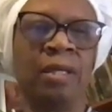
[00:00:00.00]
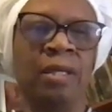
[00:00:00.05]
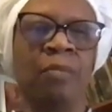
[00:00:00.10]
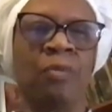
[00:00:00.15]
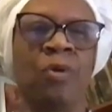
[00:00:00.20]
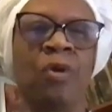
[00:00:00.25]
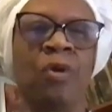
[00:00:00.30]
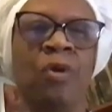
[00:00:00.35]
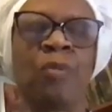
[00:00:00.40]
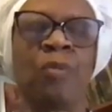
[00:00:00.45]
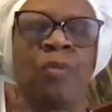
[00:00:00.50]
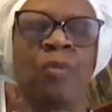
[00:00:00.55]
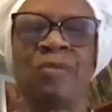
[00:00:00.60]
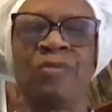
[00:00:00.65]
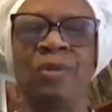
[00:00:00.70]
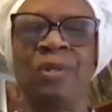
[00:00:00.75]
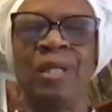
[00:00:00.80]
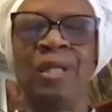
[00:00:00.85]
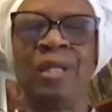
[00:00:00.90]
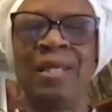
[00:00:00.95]

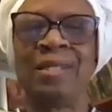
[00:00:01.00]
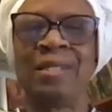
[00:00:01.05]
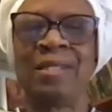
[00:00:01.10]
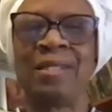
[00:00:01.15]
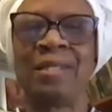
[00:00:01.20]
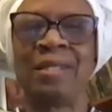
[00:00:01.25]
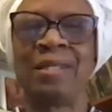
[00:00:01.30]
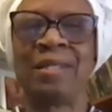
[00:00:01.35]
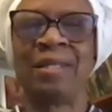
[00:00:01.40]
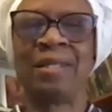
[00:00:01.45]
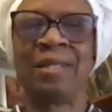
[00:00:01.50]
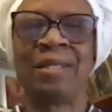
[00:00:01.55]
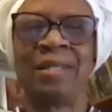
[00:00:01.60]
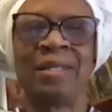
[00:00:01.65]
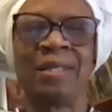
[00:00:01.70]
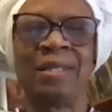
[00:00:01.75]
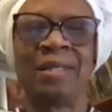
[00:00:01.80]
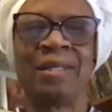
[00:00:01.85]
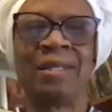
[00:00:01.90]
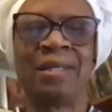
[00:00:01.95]
purposefulness,
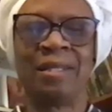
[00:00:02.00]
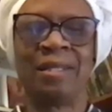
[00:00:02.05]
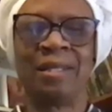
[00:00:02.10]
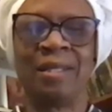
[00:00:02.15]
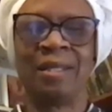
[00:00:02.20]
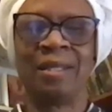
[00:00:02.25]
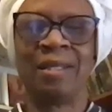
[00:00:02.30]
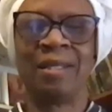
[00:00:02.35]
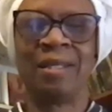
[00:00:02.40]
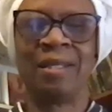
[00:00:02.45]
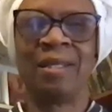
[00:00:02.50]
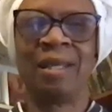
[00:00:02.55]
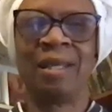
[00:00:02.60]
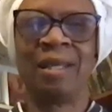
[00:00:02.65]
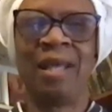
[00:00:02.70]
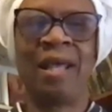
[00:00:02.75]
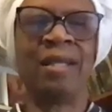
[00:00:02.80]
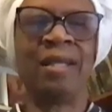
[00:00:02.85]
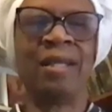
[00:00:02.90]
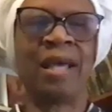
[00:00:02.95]

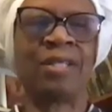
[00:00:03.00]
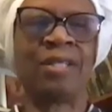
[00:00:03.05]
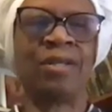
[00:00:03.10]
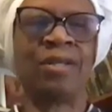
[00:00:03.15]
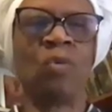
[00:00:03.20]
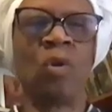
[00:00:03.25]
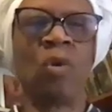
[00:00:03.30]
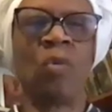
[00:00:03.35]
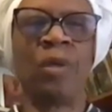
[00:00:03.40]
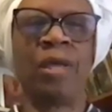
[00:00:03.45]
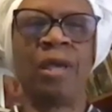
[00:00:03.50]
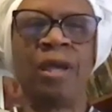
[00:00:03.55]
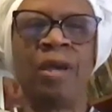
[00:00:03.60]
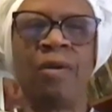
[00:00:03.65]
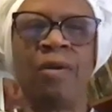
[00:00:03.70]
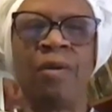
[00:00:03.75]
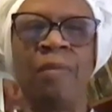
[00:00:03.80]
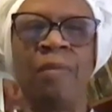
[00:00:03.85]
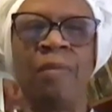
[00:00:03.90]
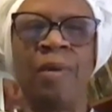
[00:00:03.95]
and connection to what we
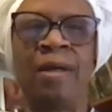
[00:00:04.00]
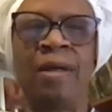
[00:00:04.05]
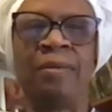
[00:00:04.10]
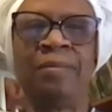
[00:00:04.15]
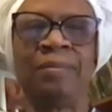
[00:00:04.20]
care about.